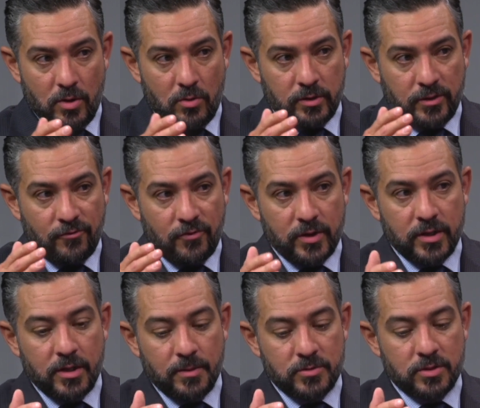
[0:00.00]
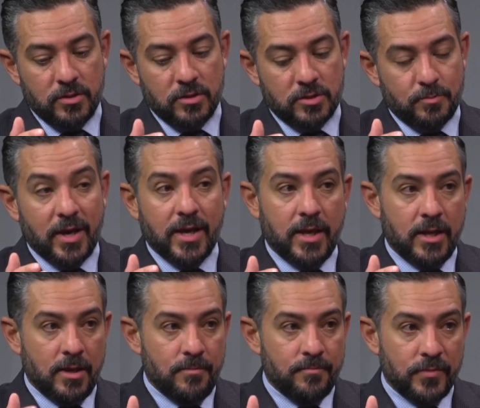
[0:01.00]
only funded up to this
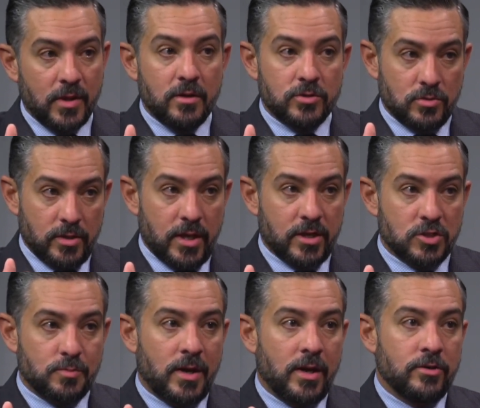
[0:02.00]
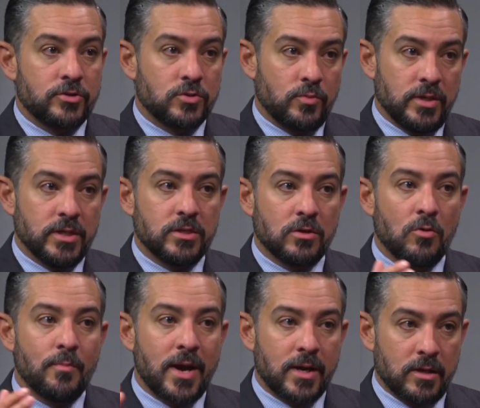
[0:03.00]
biennium, so that expires. So we need to go
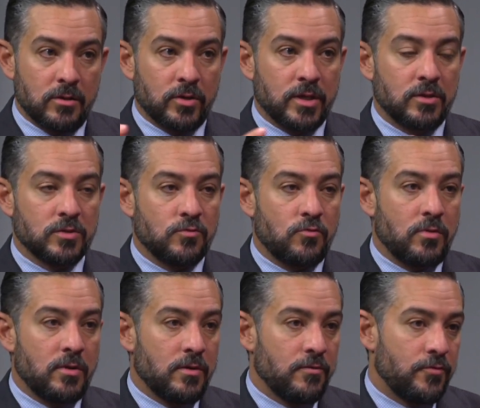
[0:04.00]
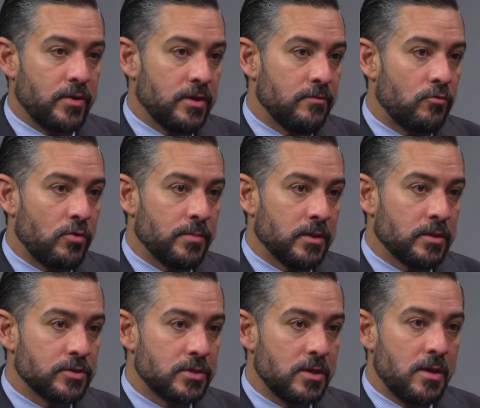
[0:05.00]
back and look at those for, funding
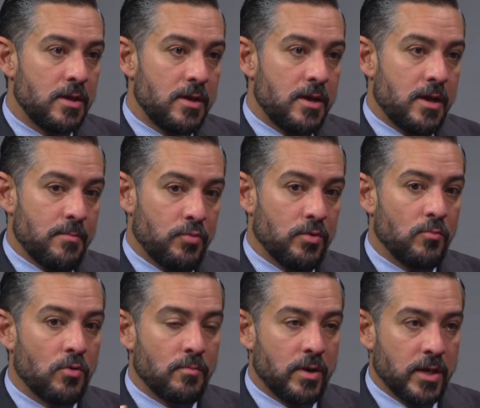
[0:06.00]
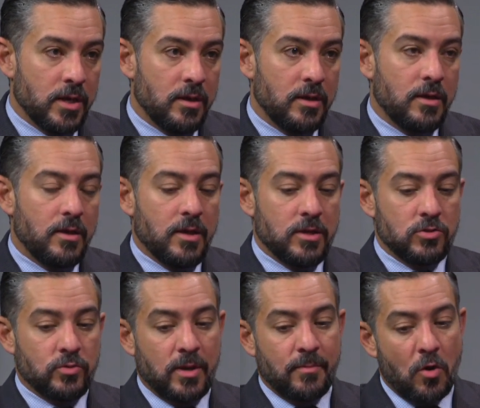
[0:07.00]
formulas and put more money
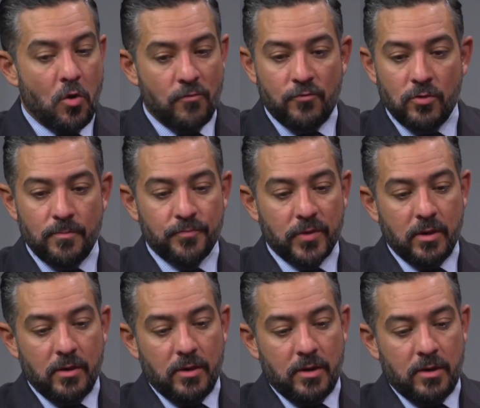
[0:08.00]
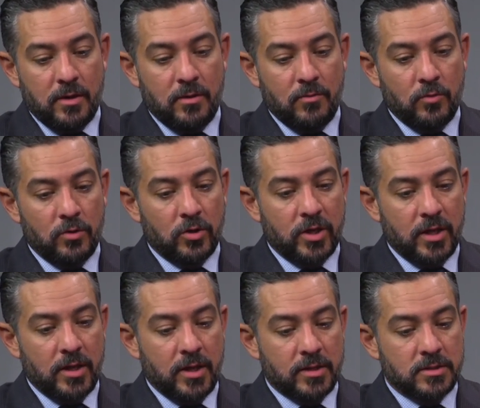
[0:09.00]
into it. I'm hopeful. Uh, we're
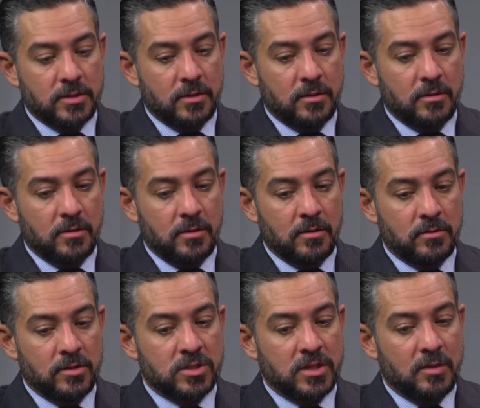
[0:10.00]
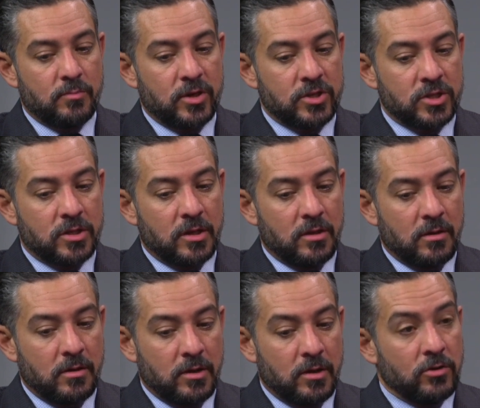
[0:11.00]
looking at uh, uh, the state budget.
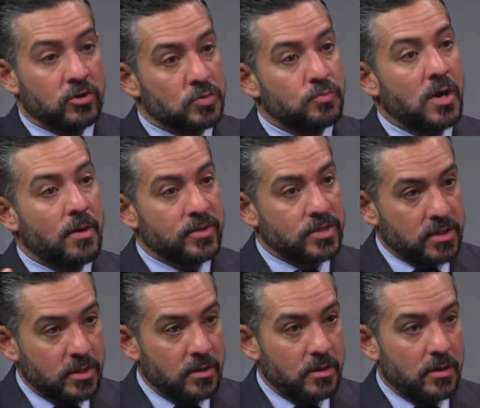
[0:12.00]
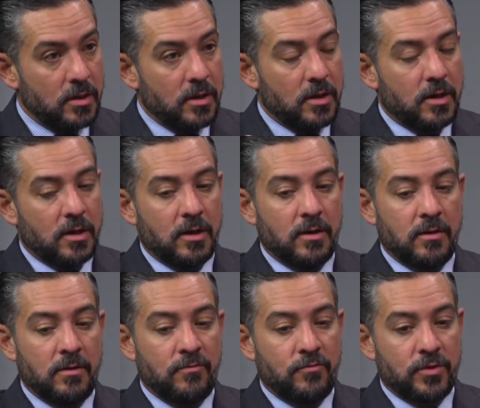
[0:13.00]
it looks promising
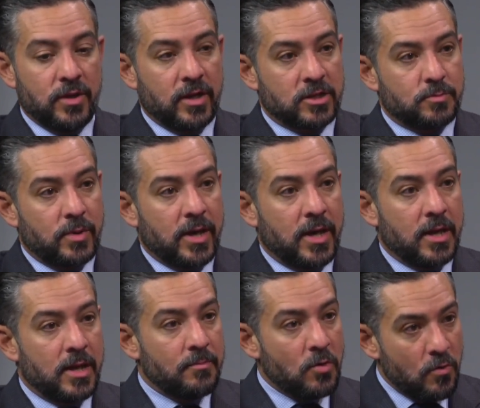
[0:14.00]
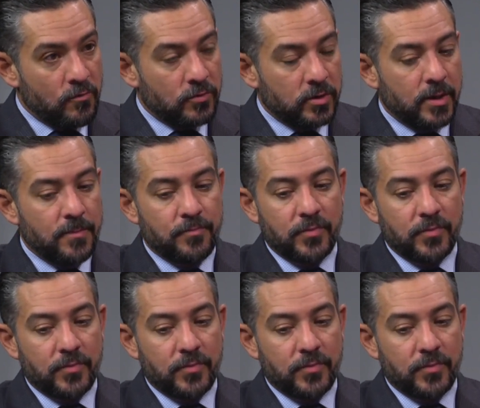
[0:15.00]
for the next biennium, hopefully.